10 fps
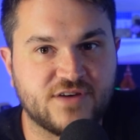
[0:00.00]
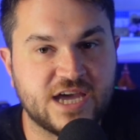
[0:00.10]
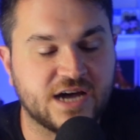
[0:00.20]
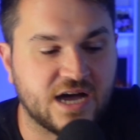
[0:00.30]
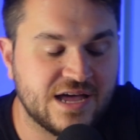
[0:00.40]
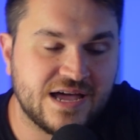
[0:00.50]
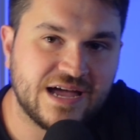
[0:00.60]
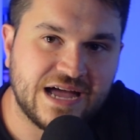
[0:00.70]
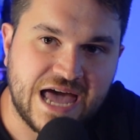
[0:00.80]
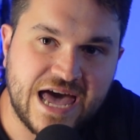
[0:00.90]
Vader.
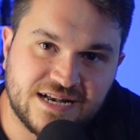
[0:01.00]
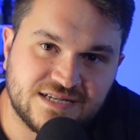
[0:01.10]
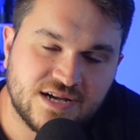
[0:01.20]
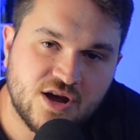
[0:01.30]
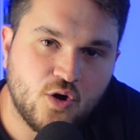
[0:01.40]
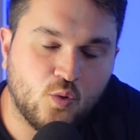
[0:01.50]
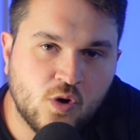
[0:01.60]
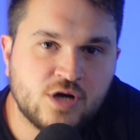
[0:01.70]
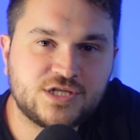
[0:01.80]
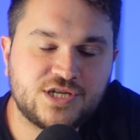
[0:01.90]
And
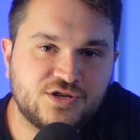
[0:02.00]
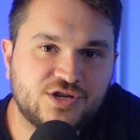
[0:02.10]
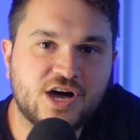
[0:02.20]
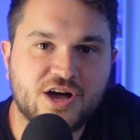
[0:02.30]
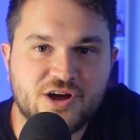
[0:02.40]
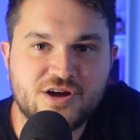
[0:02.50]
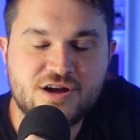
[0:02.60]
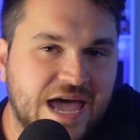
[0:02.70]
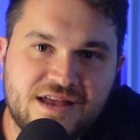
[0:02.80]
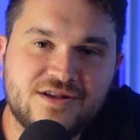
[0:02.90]
what do you know?
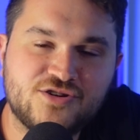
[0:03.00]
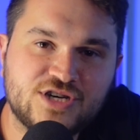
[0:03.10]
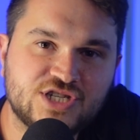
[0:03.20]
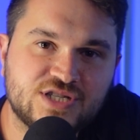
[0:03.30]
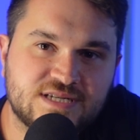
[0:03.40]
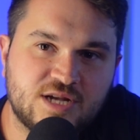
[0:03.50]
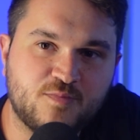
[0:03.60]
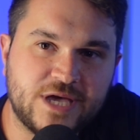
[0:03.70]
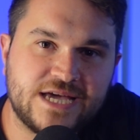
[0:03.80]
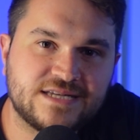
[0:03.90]
Hayden Christensen
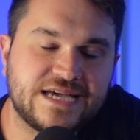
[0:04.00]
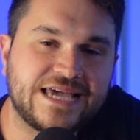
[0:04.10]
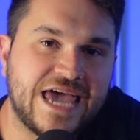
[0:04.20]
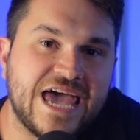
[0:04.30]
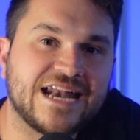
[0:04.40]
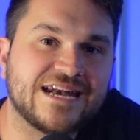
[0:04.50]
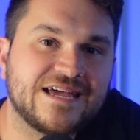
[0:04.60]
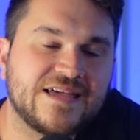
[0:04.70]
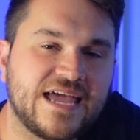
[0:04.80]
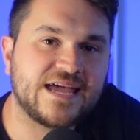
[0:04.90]
appears again
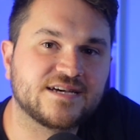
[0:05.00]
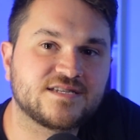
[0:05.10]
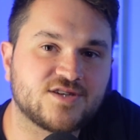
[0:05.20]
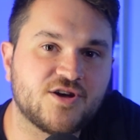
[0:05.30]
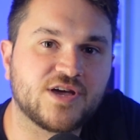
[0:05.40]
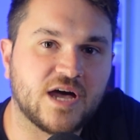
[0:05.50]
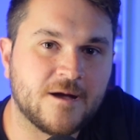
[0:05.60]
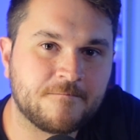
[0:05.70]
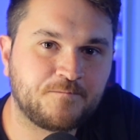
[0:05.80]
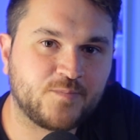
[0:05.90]
in
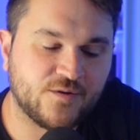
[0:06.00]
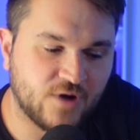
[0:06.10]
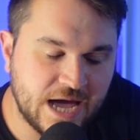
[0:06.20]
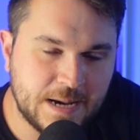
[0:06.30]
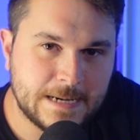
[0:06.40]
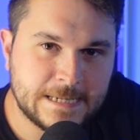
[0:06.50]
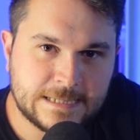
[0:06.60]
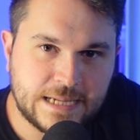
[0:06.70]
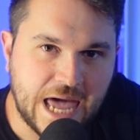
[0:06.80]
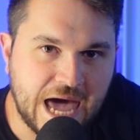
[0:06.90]
Ahsoka, right?
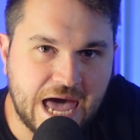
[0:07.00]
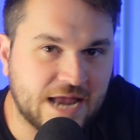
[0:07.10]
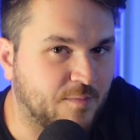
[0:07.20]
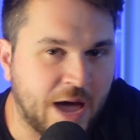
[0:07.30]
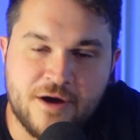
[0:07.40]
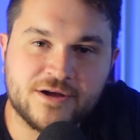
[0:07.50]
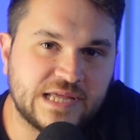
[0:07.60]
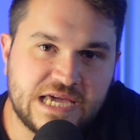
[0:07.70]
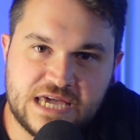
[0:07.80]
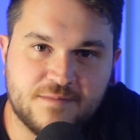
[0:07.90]
And
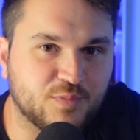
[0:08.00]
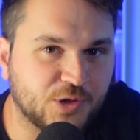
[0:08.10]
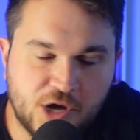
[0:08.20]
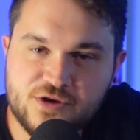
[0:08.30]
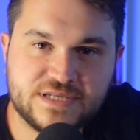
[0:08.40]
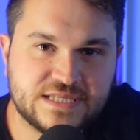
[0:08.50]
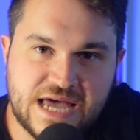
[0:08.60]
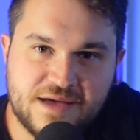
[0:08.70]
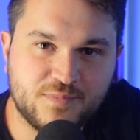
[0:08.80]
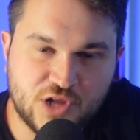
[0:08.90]
apparently he blows it
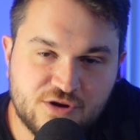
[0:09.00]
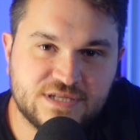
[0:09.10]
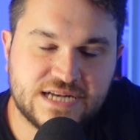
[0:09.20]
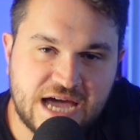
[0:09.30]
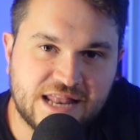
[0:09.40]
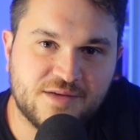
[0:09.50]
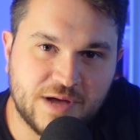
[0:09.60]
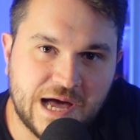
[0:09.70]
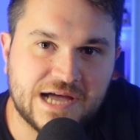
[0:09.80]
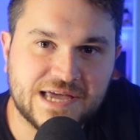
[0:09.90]
out of the
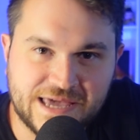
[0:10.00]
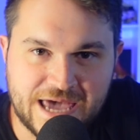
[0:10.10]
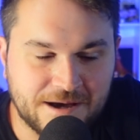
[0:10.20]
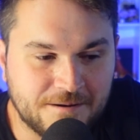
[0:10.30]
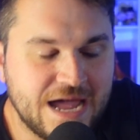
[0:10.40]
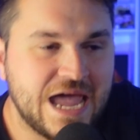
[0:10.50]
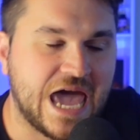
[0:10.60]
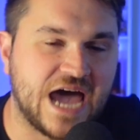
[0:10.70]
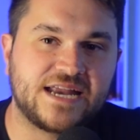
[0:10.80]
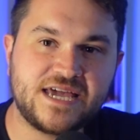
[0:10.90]
park again.
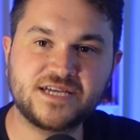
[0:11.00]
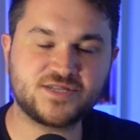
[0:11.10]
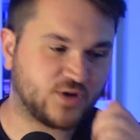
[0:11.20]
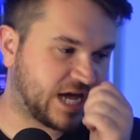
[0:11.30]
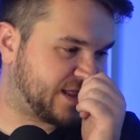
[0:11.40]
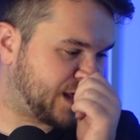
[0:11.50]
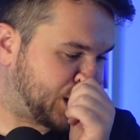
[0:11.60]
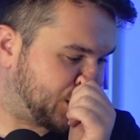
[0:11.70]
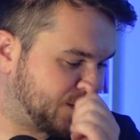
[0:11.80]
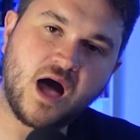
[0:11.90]
And here's what I
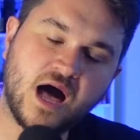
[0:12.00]
think.